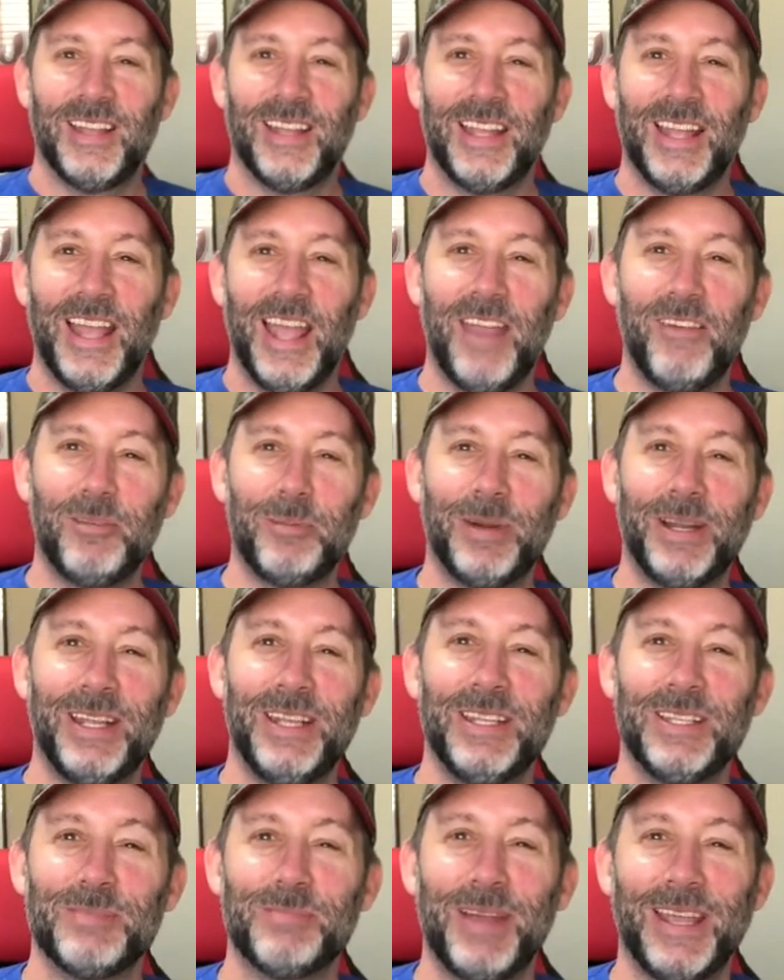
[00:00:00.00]
Hey everybody,
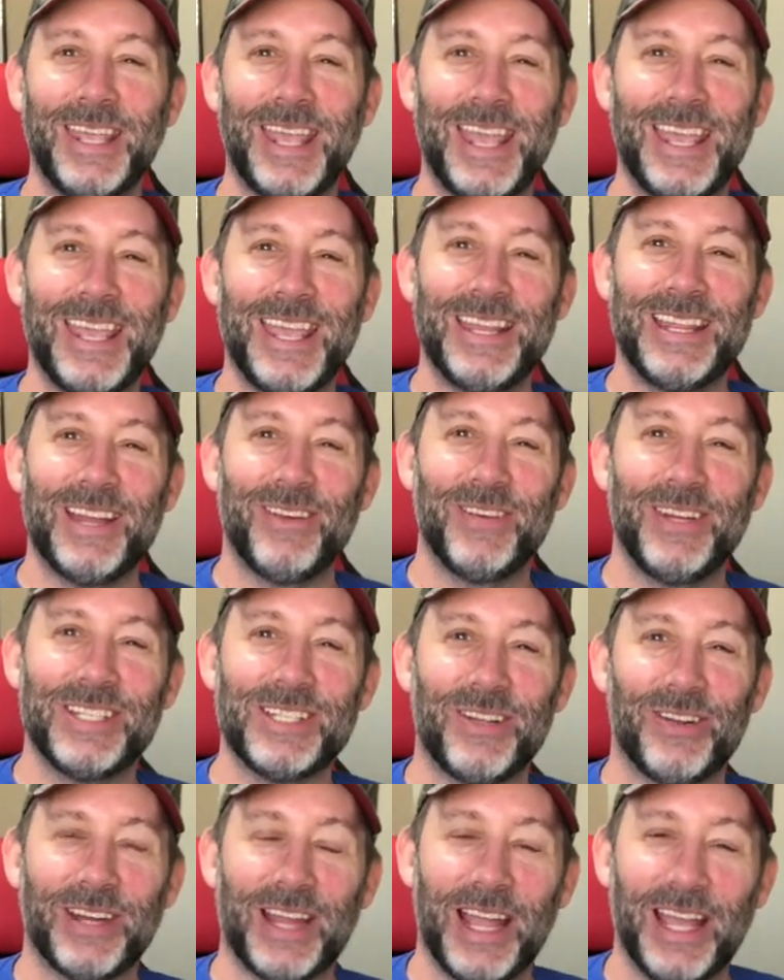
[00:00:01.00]
it's Mike, aka That
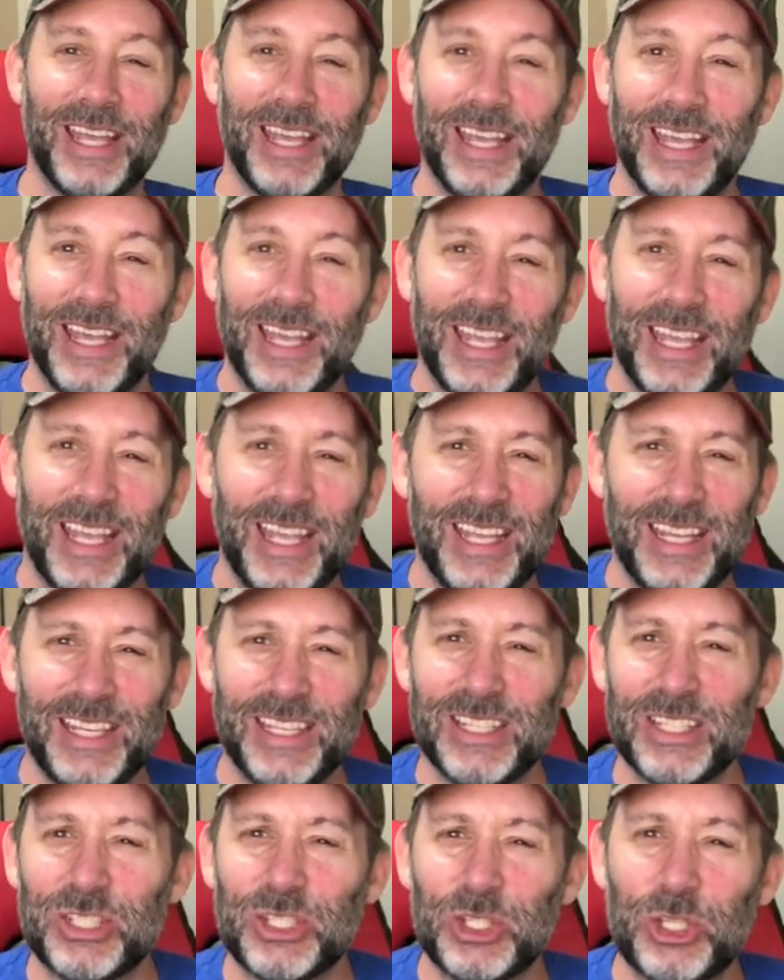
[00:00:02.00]
Reseller Guy. It
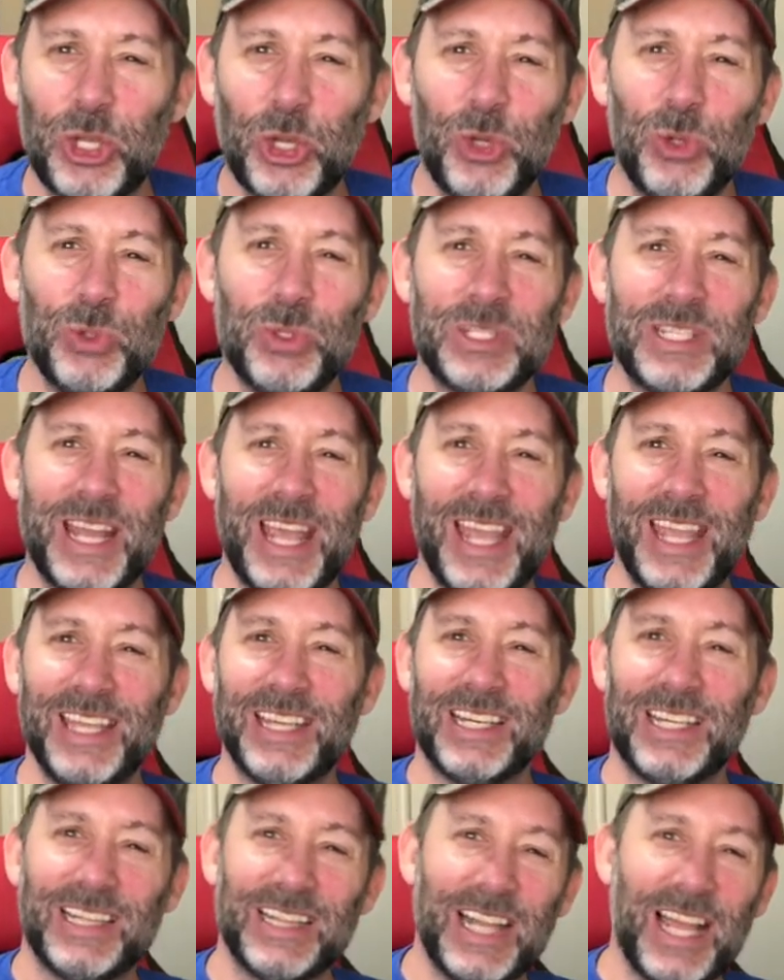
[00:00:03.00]
is Tuesday,
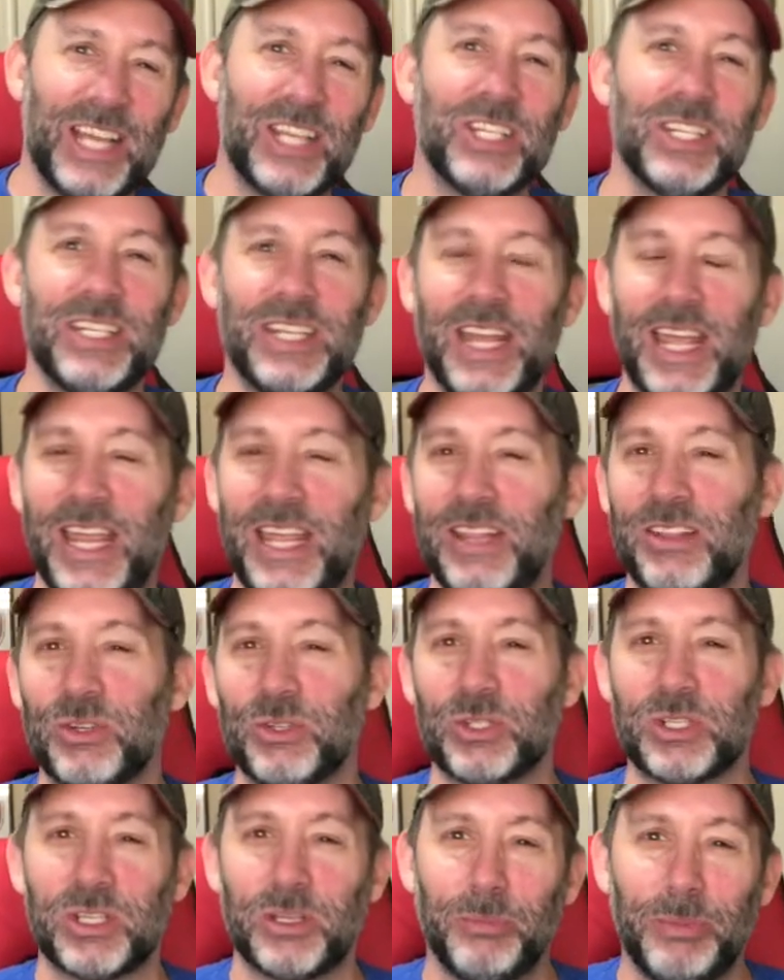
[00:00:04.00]
election day.
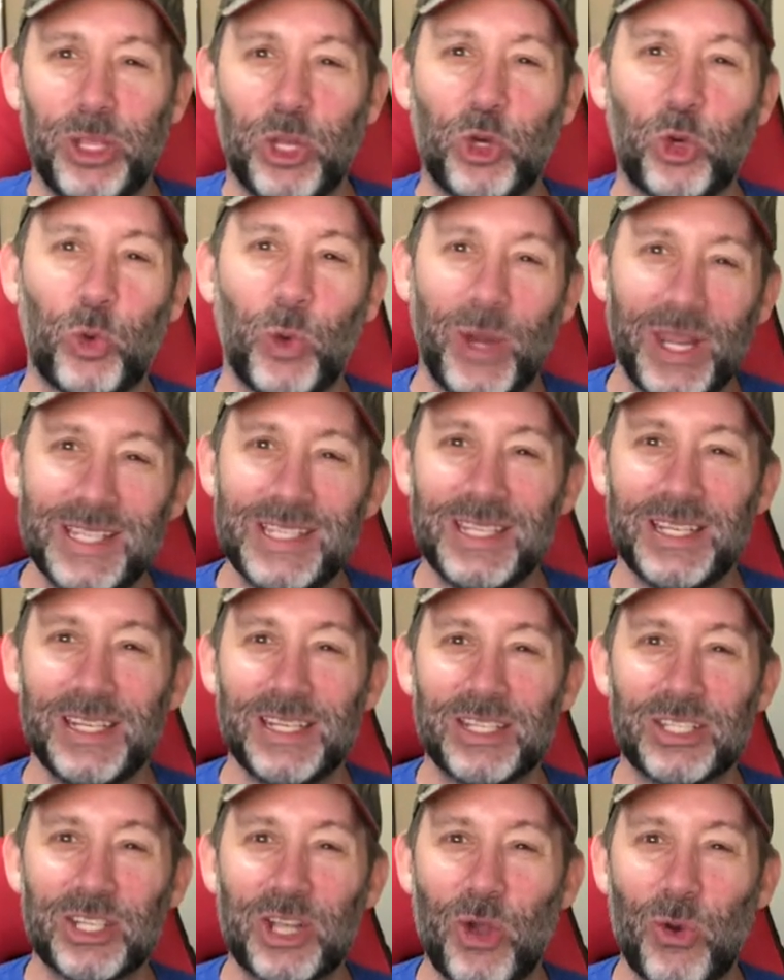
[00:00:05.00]
There's gonna be
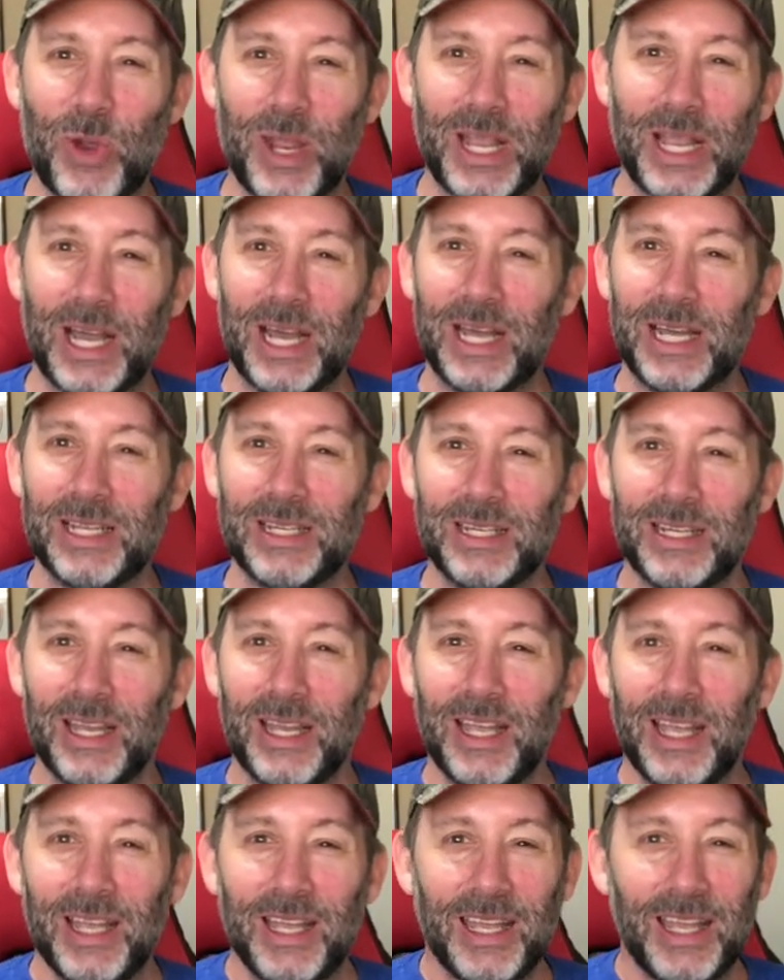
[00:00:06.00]
craziness going on
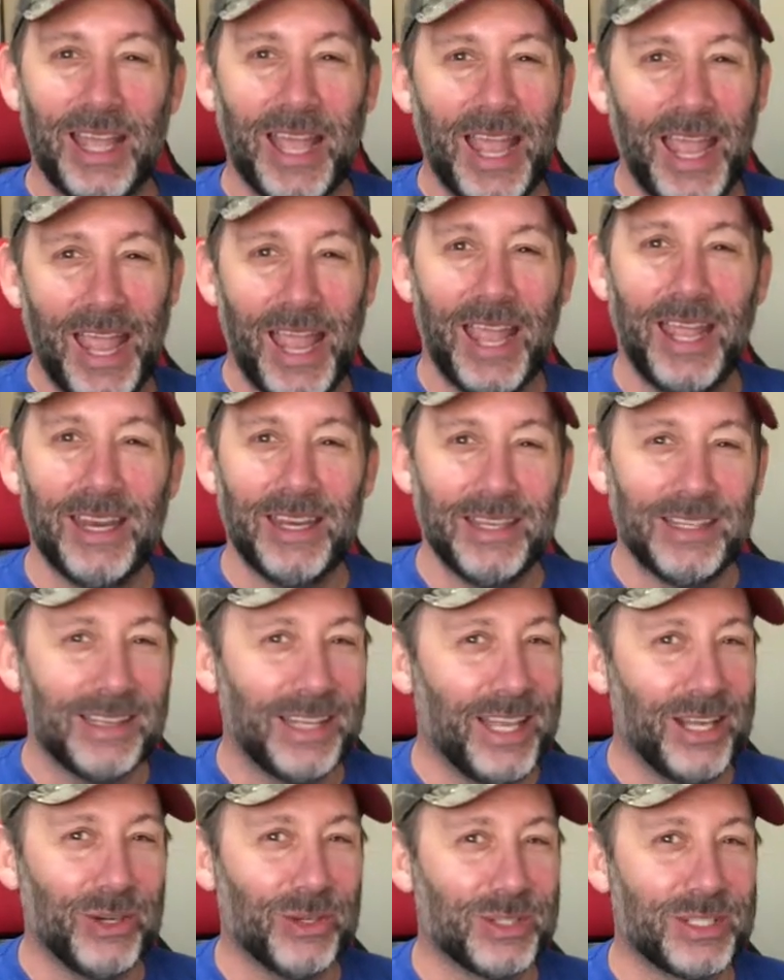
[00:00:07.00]

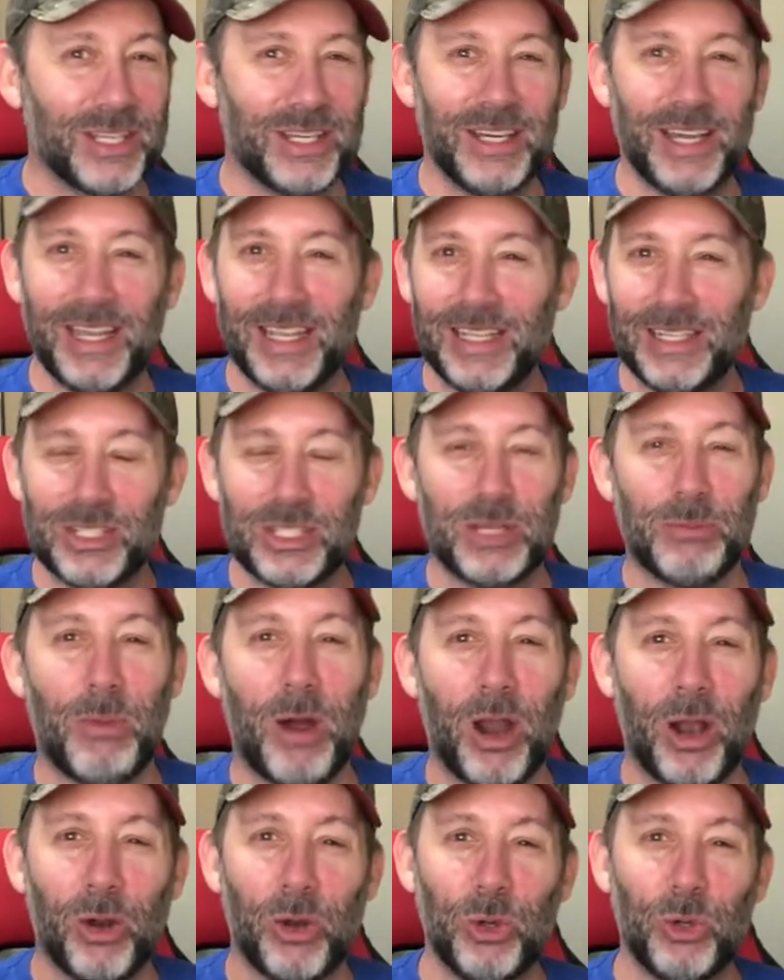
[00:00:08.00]
later tonight and
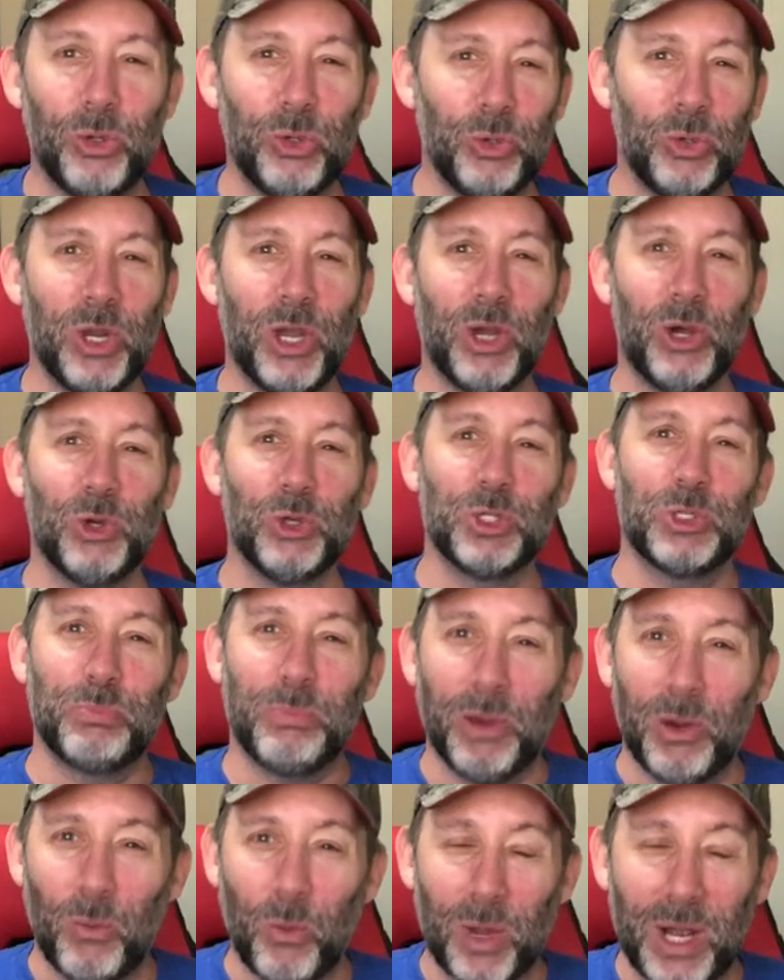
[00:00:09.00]
tomorrow, who knows?
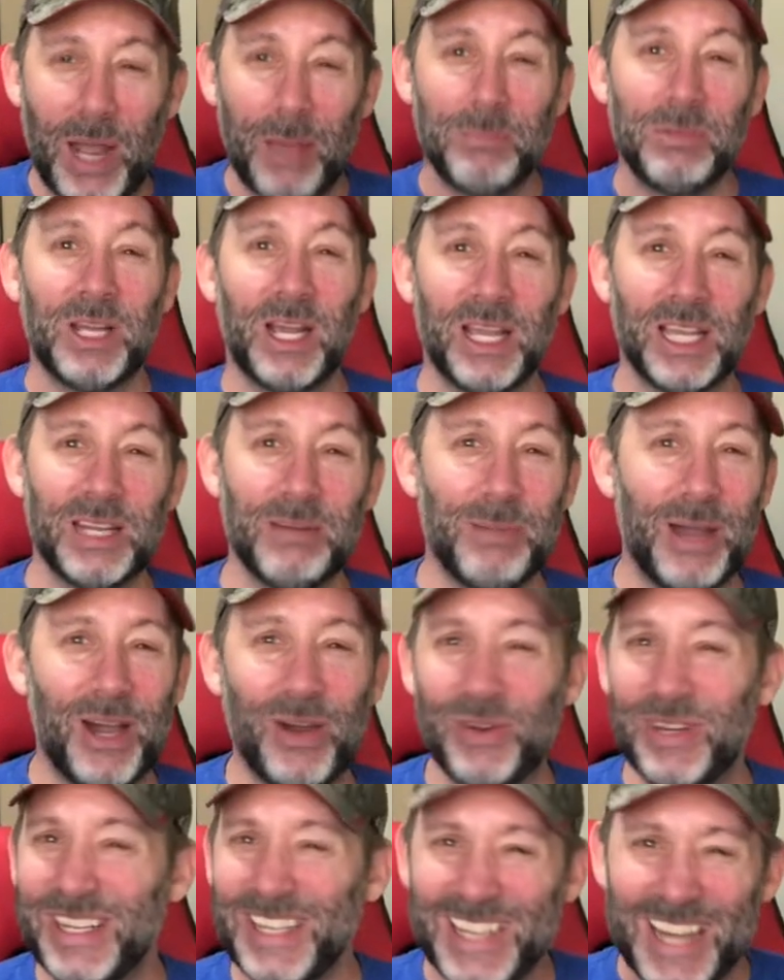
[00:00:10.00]
But what I'm talking
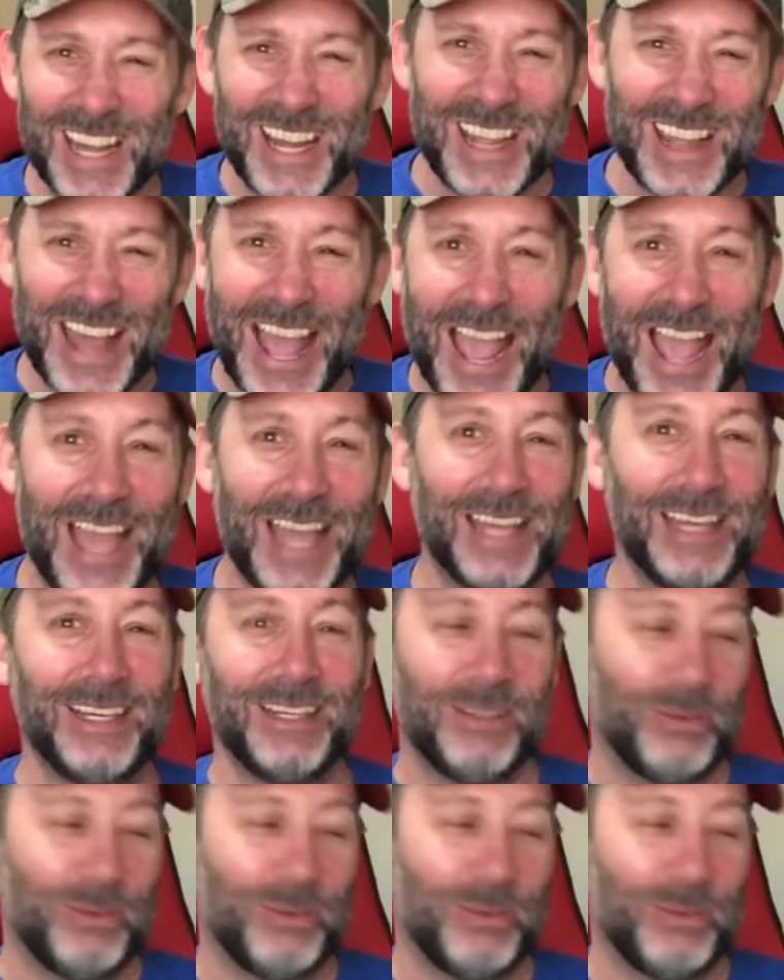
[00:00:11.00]
about, none of that.